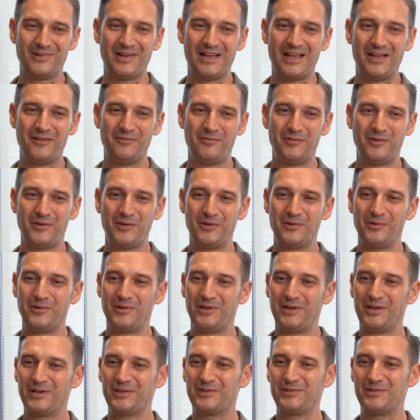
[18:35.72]
have you
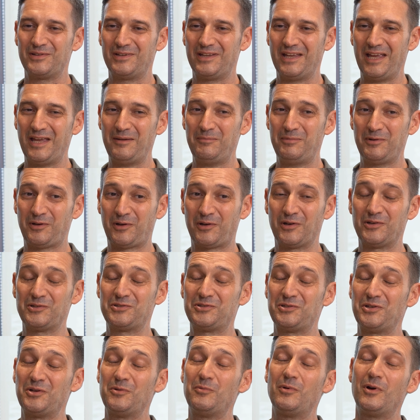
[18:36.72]
here today,
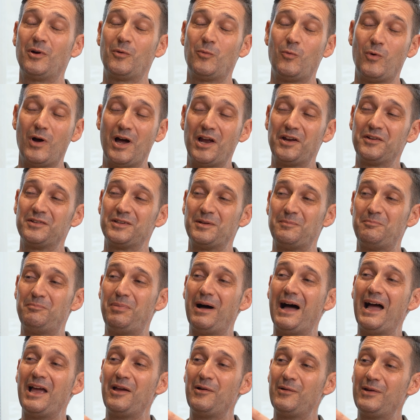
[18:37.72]
because you were one of the
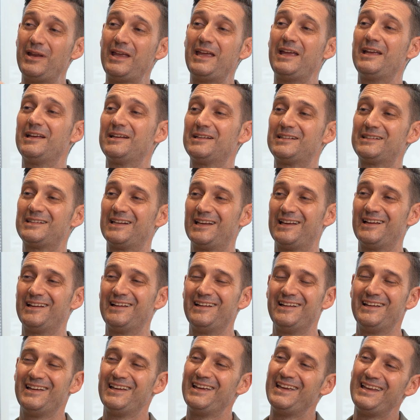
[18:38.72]
pioneers
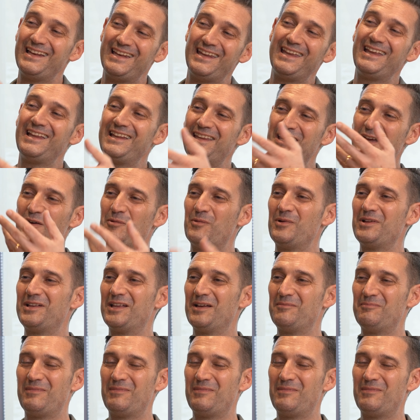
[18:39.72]
in India with the